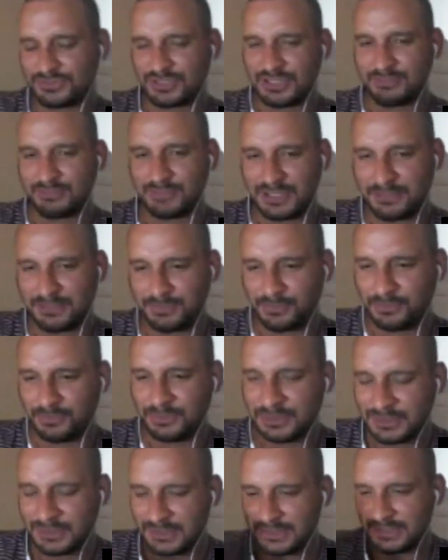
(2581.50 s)
of seeing
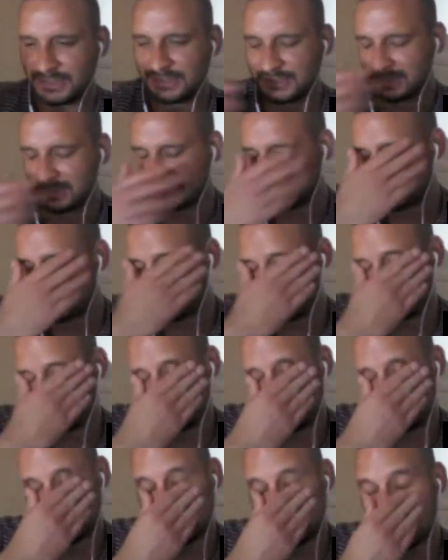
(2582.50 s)
people,
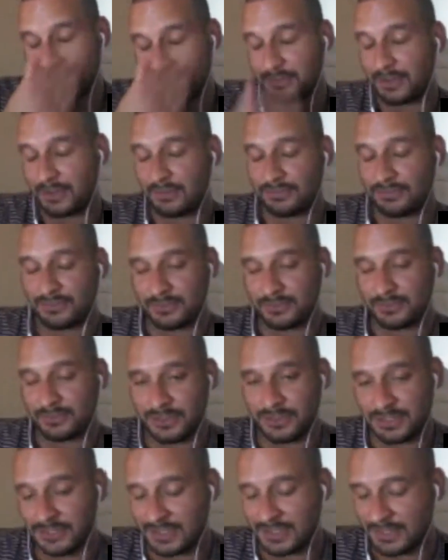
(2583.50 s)
going through
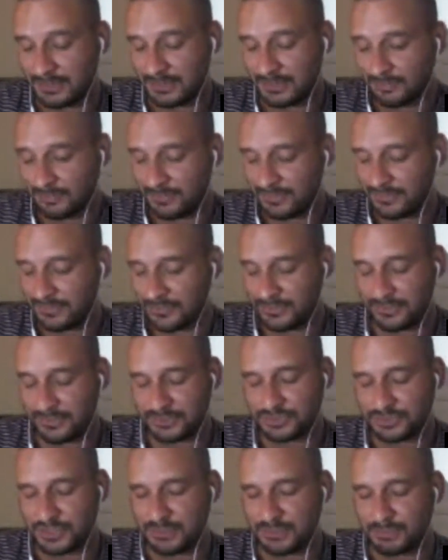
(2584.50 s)
the
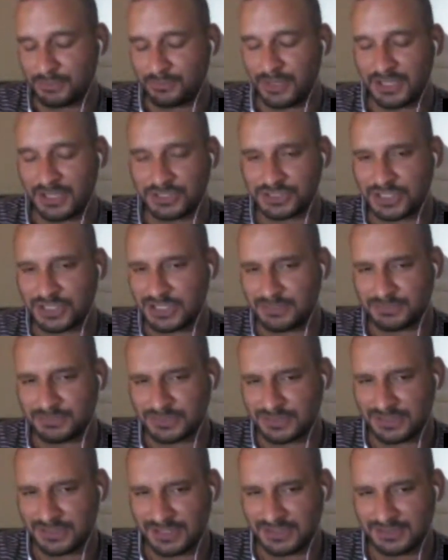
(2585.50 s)
treatment regimes, and